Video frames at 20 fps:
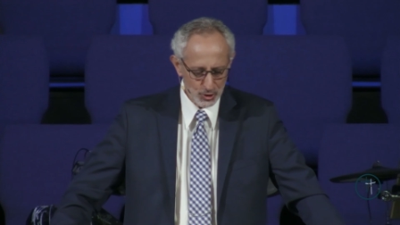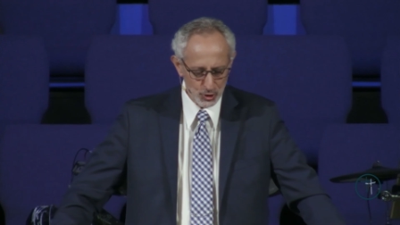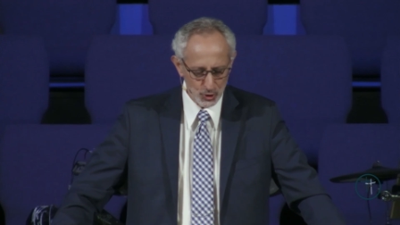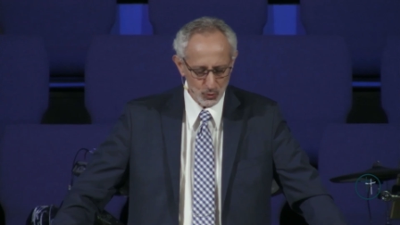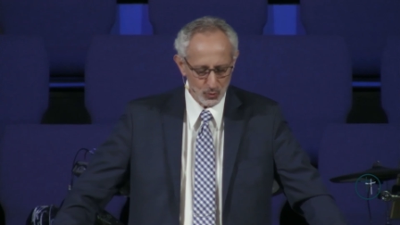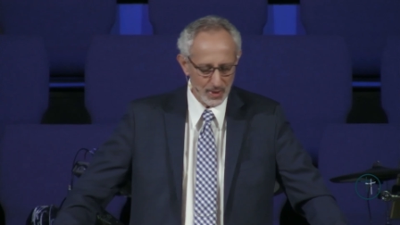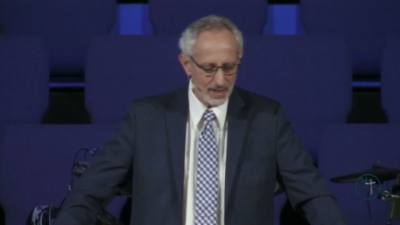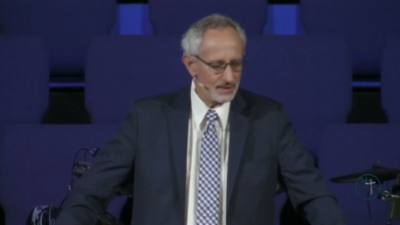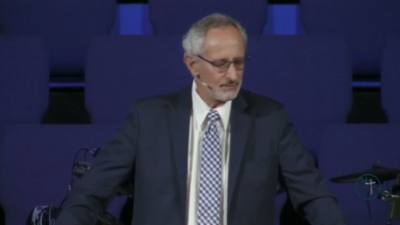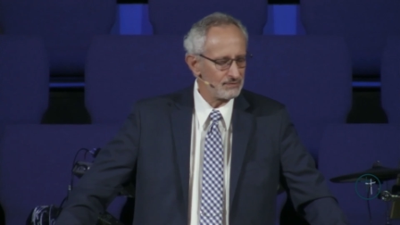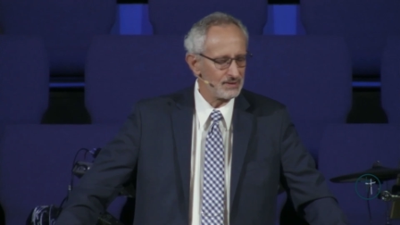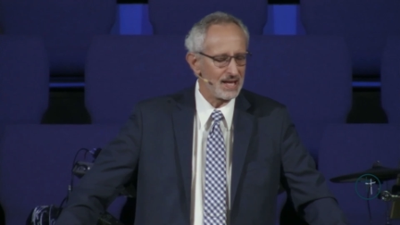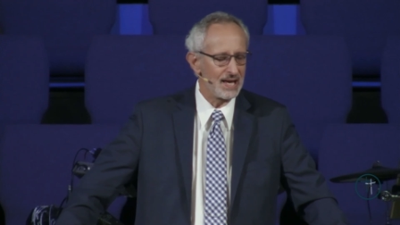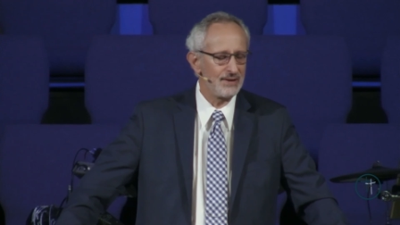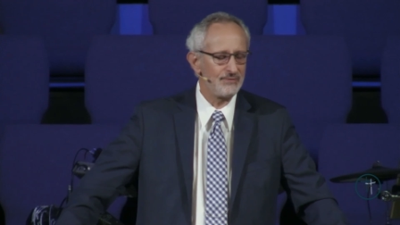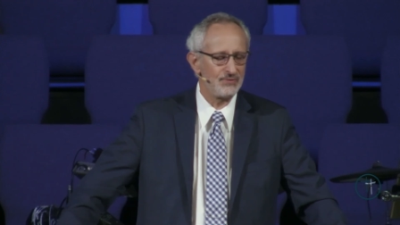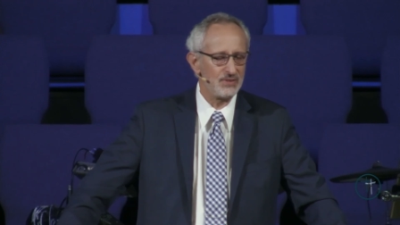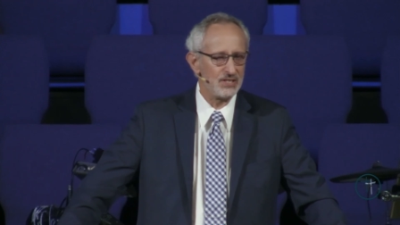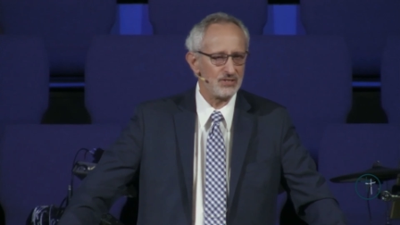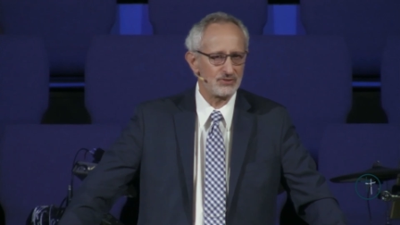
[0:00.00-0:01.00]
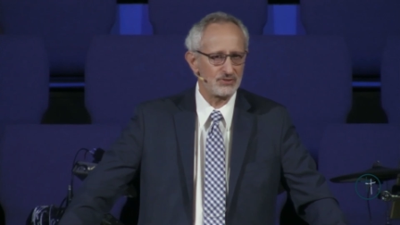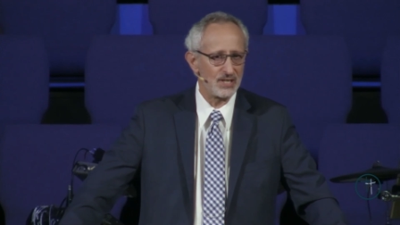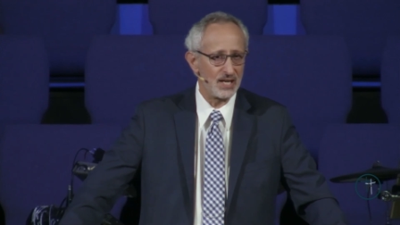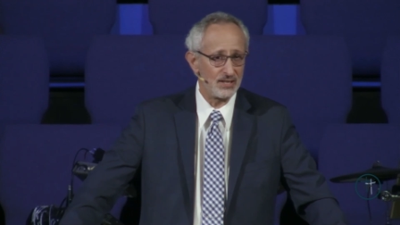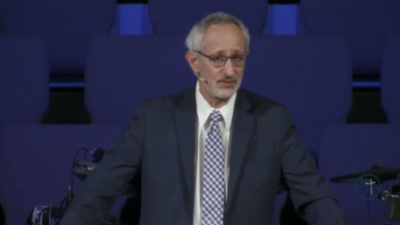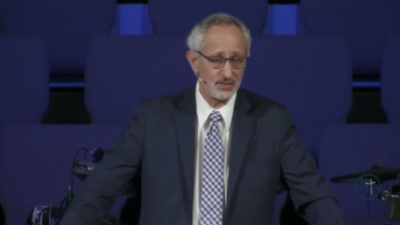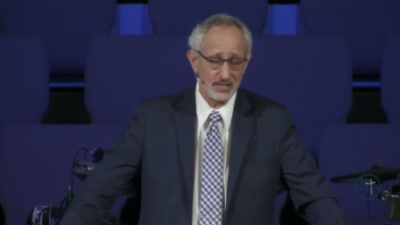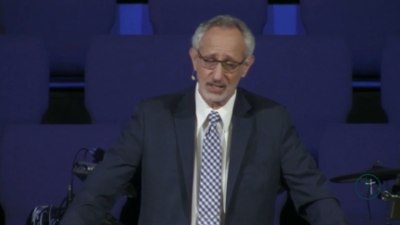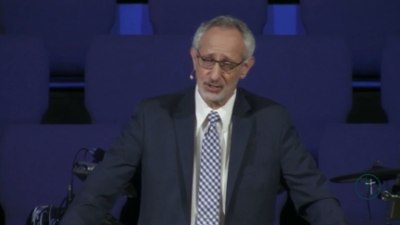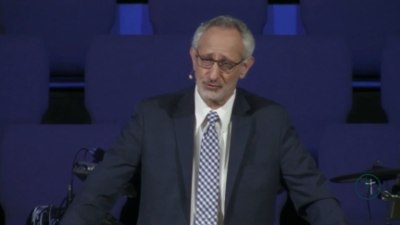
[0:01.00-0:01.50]
your way of life these
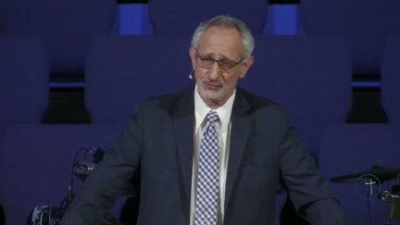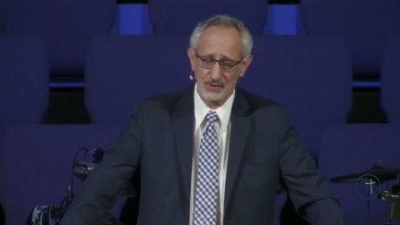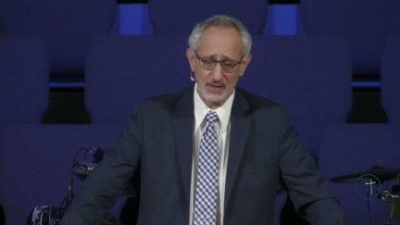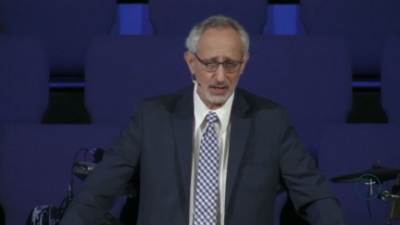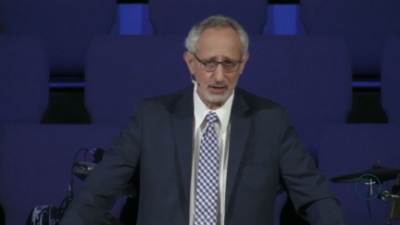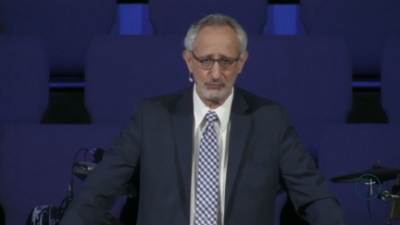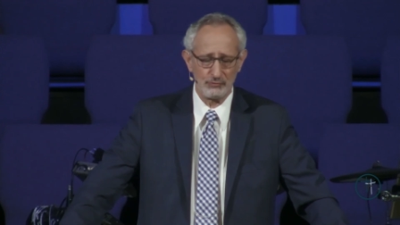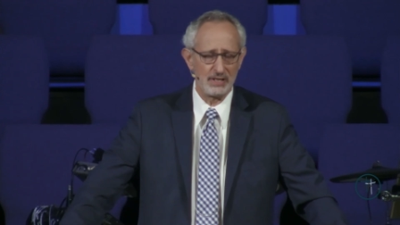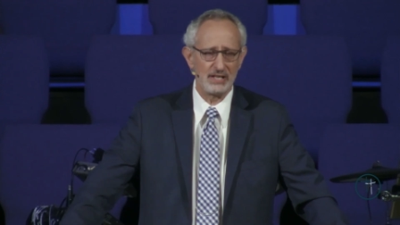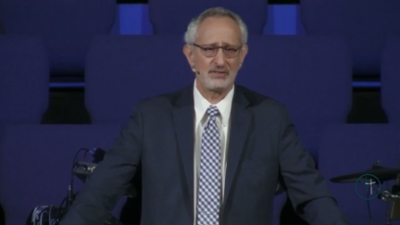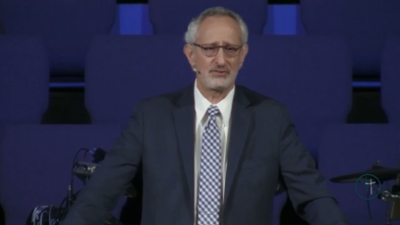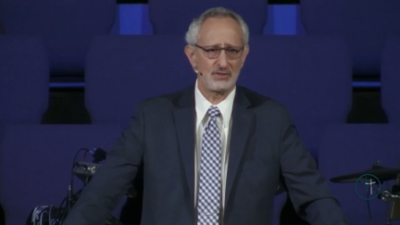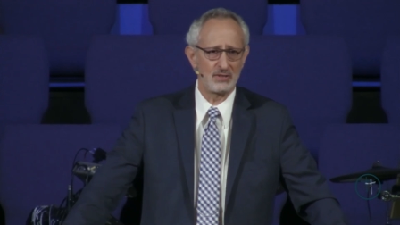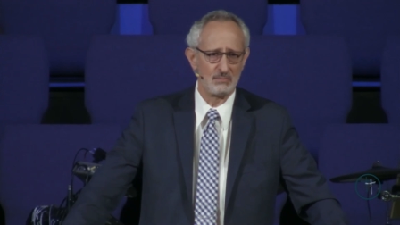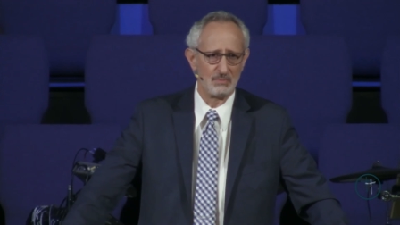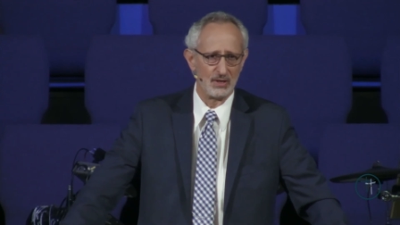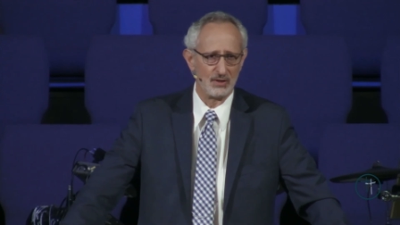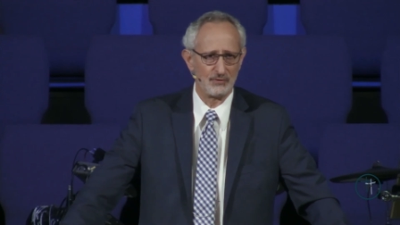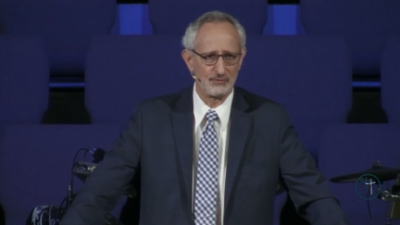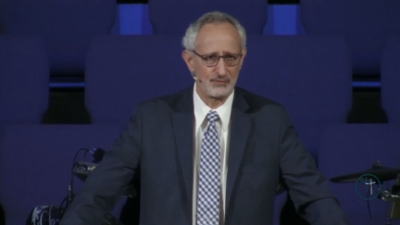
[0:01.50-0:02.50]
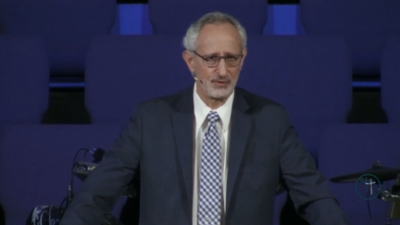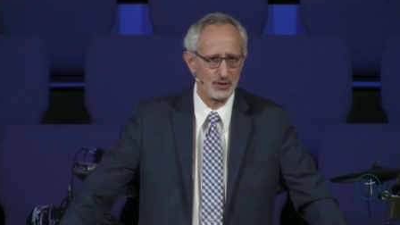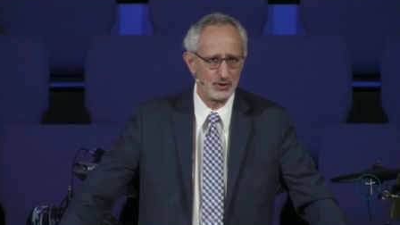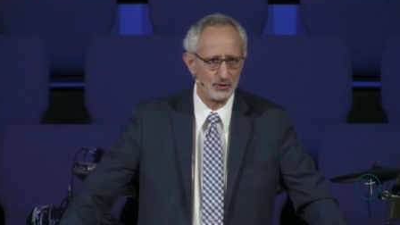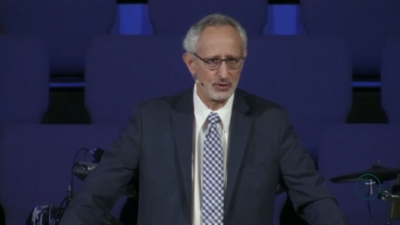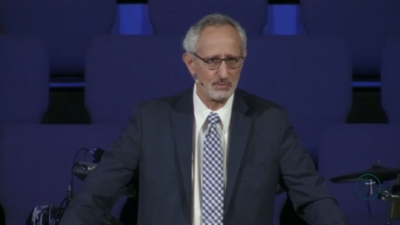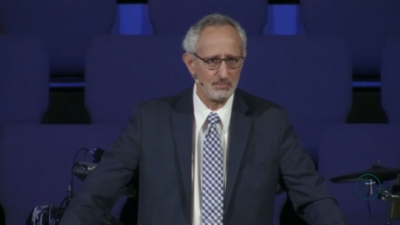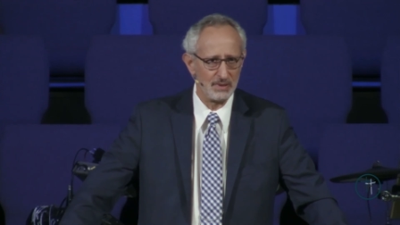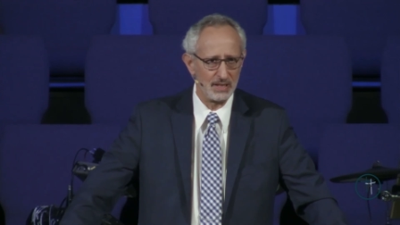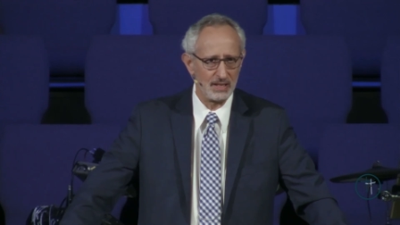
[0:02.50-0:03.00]
days. And it's very reasonable for
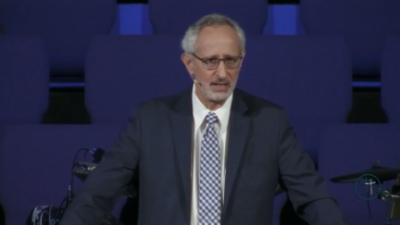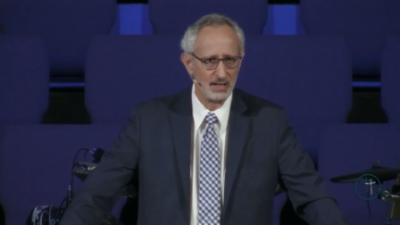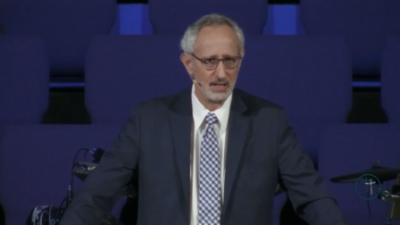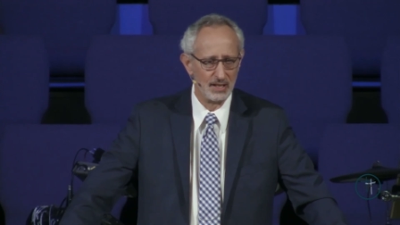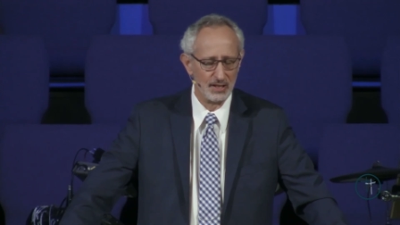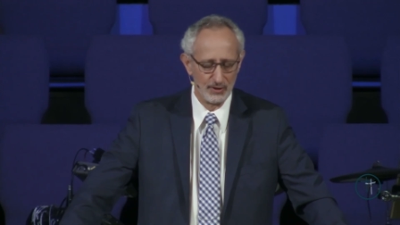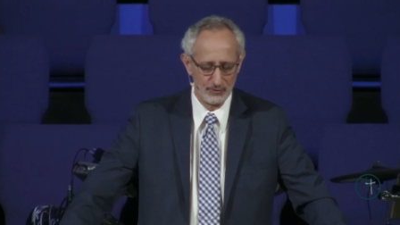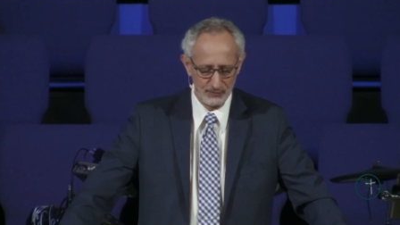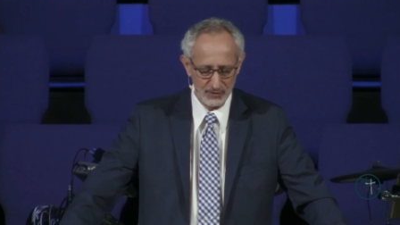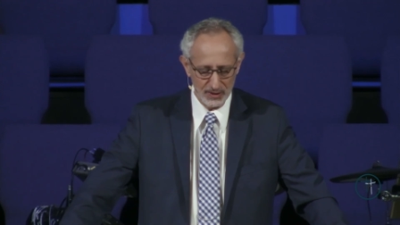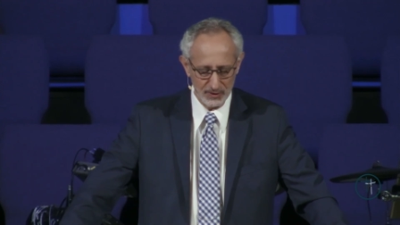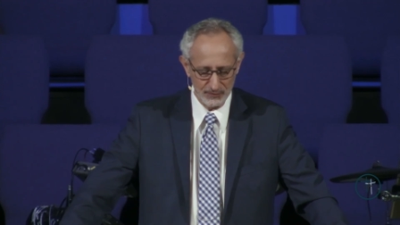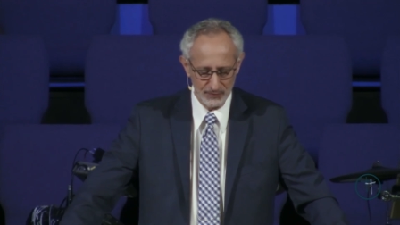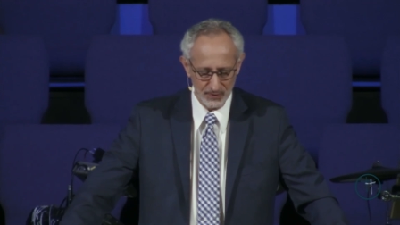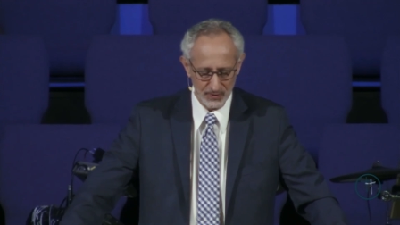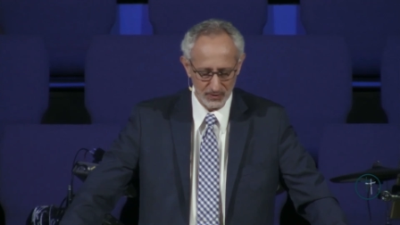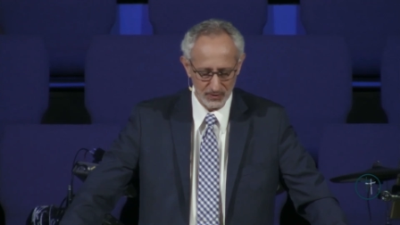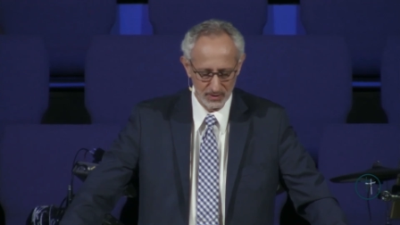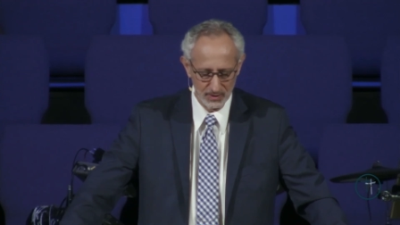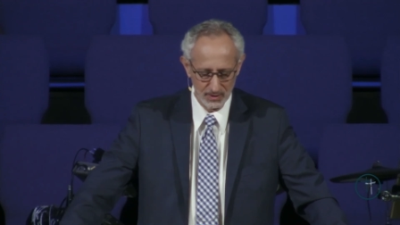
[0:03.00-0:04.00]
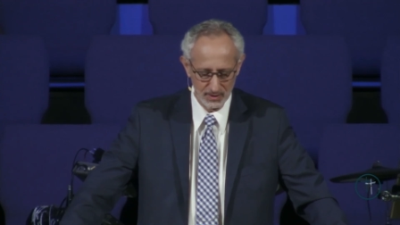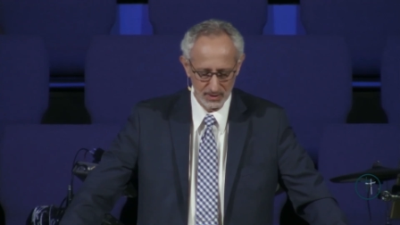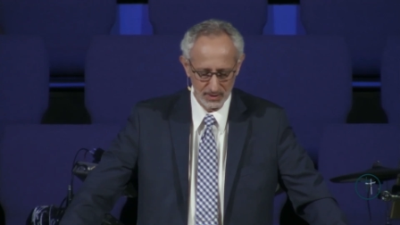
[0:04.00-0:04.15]
you to be fearful.